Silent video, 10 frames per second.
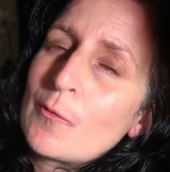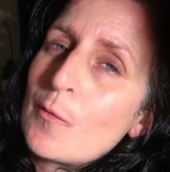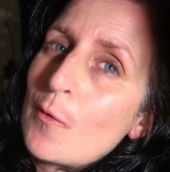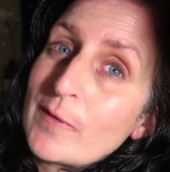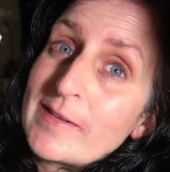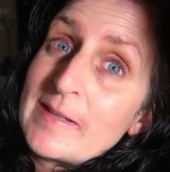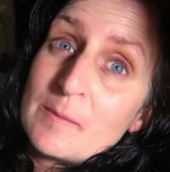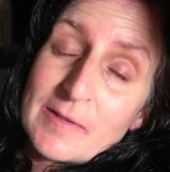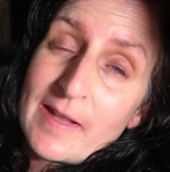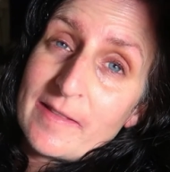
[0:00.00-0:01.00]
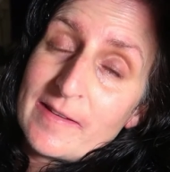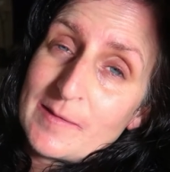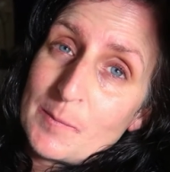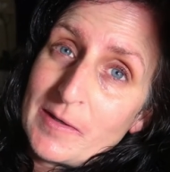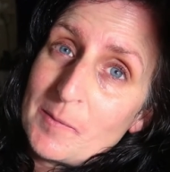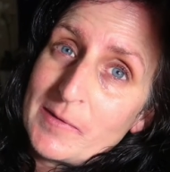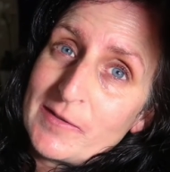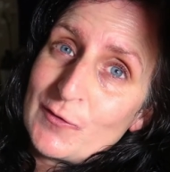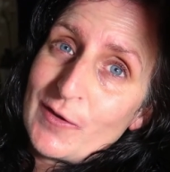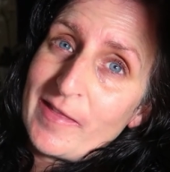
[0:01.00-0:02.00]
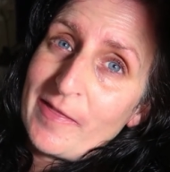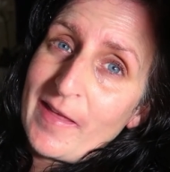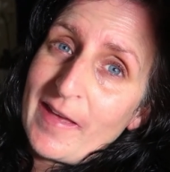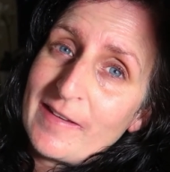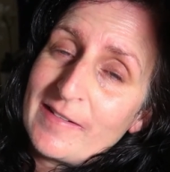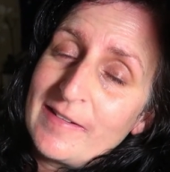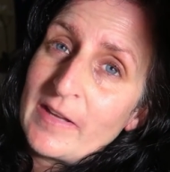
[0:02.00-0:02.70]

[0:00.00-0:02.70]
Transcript: although it seems like there's a bigger mystery than that,